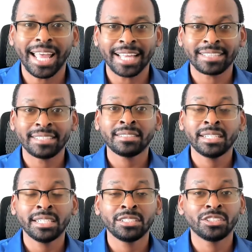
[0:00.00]
At this
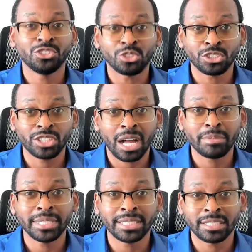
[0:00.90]
stage, your
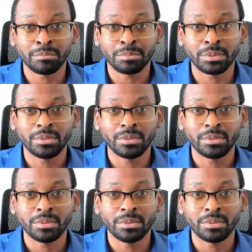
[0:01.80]
job is simple.